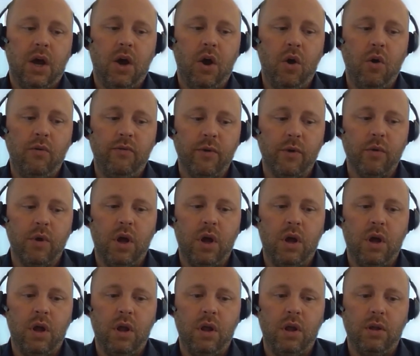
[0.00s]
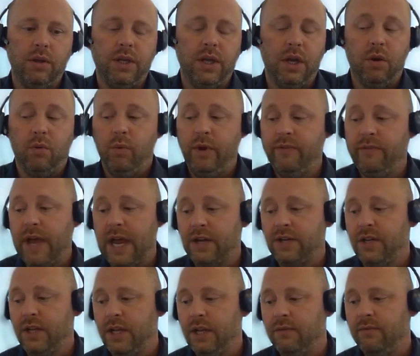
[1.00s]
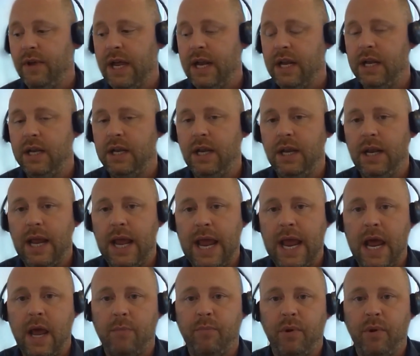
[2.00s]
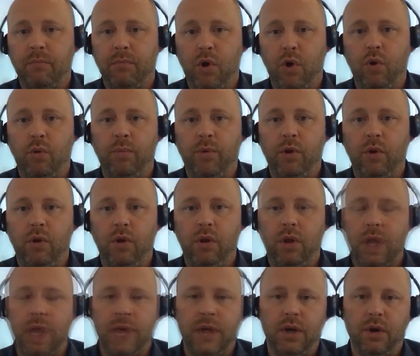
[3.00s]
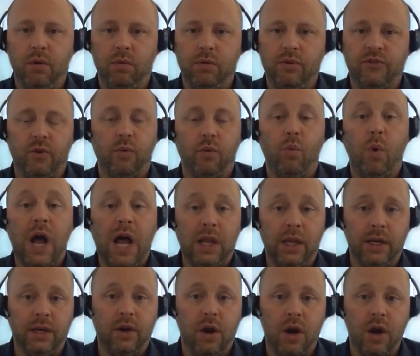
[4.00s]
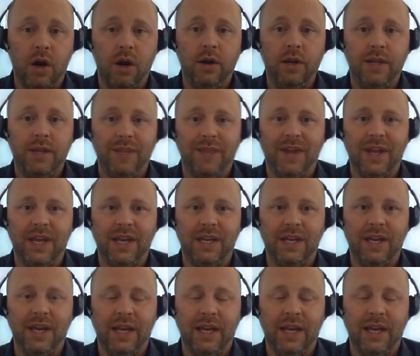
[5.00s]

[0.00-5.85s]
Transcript: overall you know we've actually invented an app a mobile you know sort of wallet card that